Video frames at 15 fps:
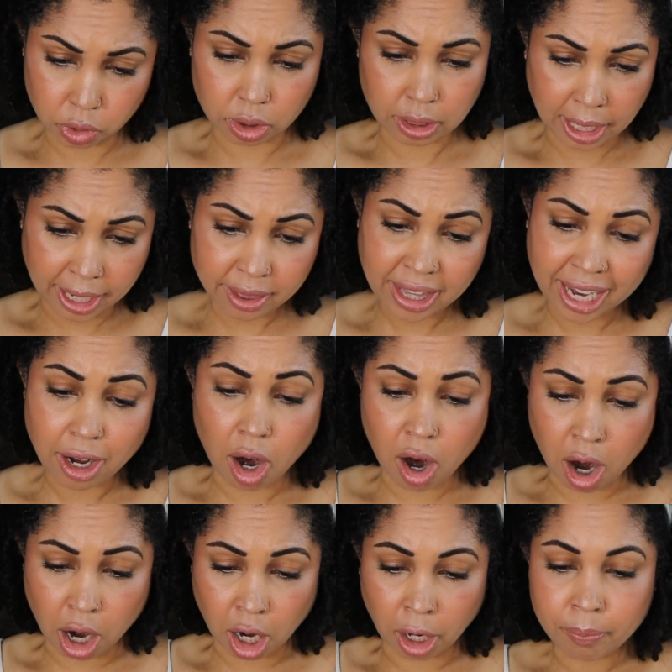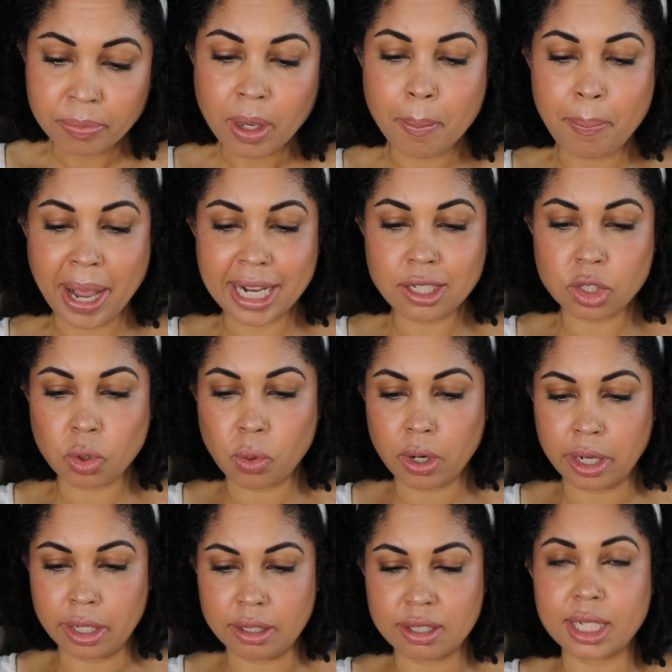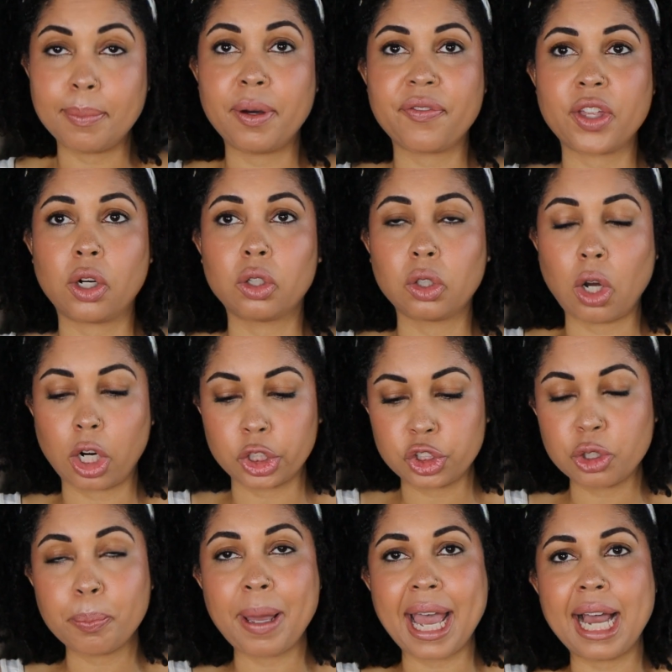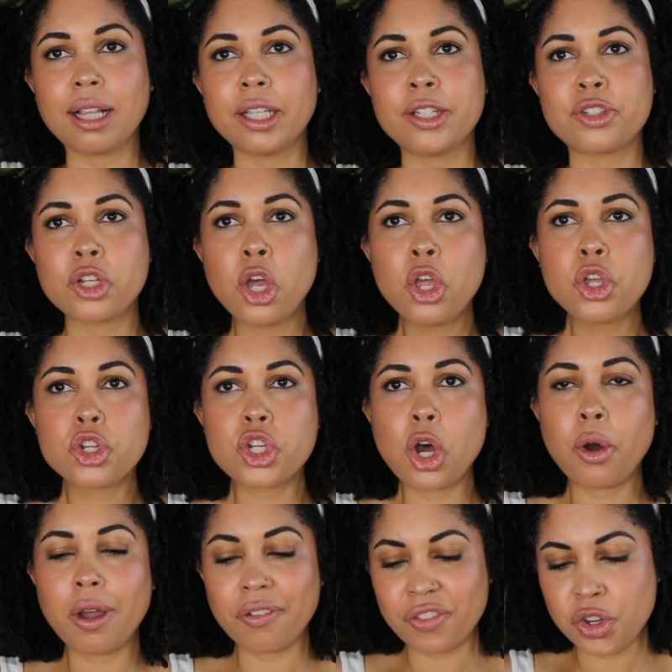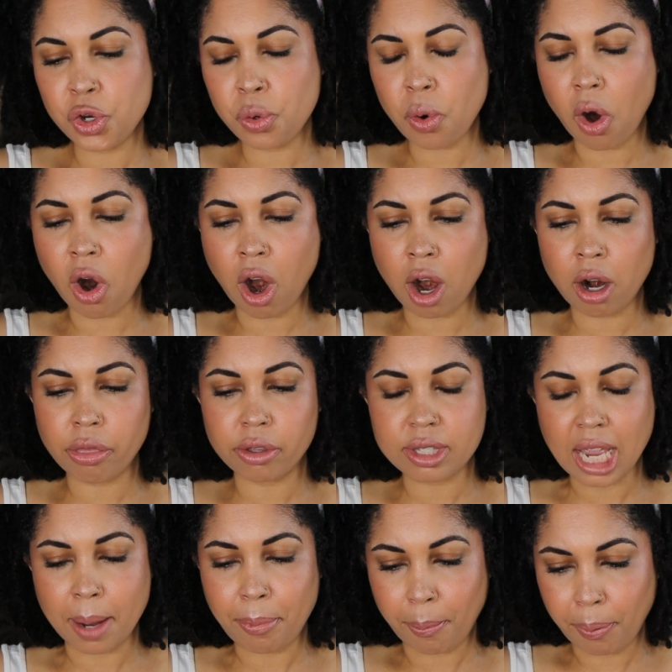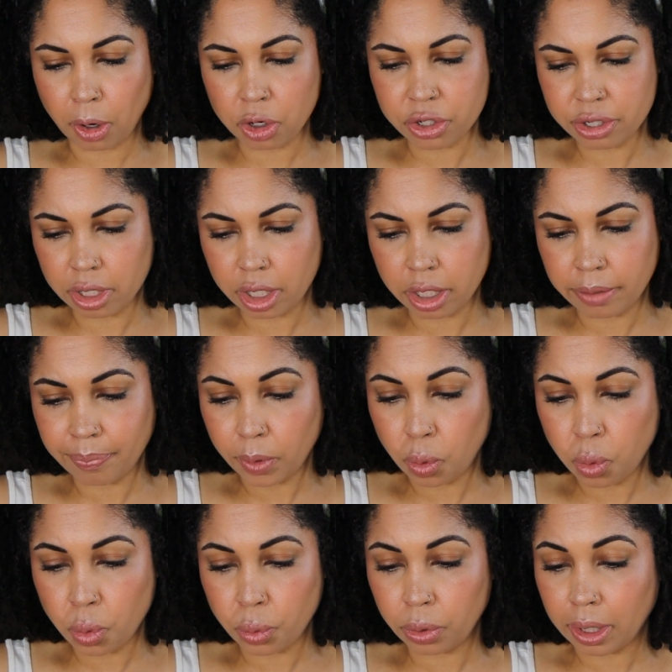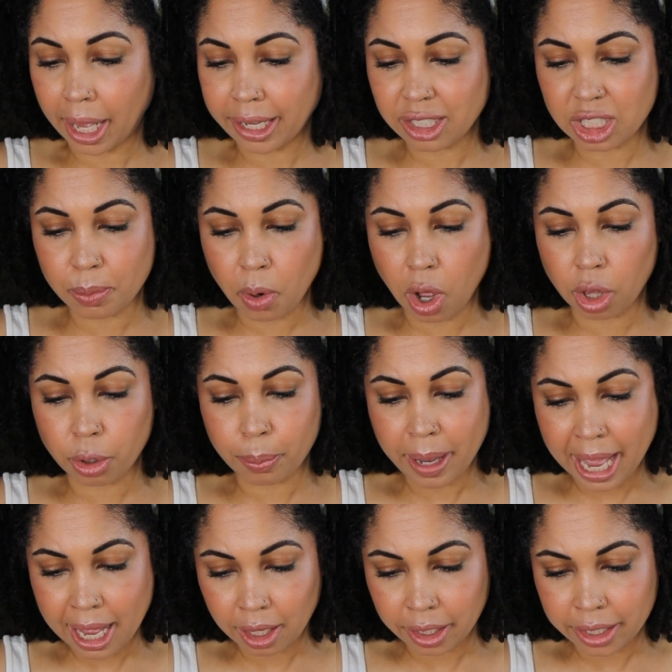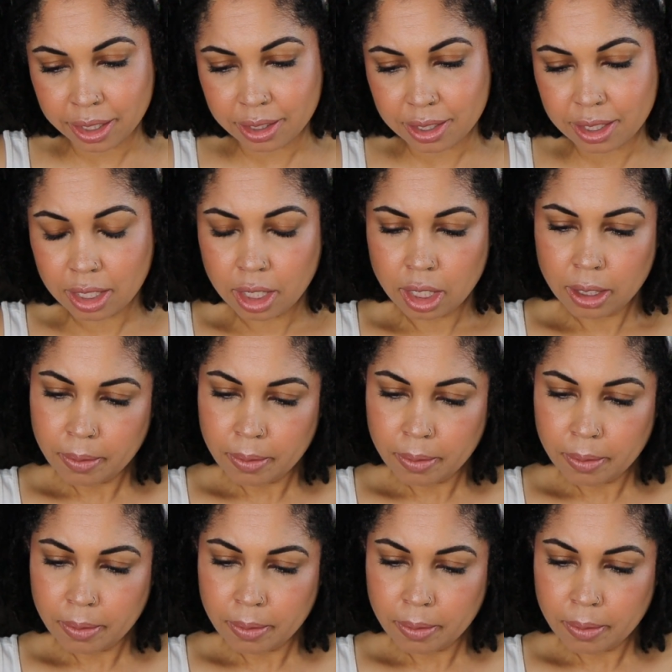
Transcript: look like, they are based on some of their larger palettes. So if you are the type of person who likes smaller palettes,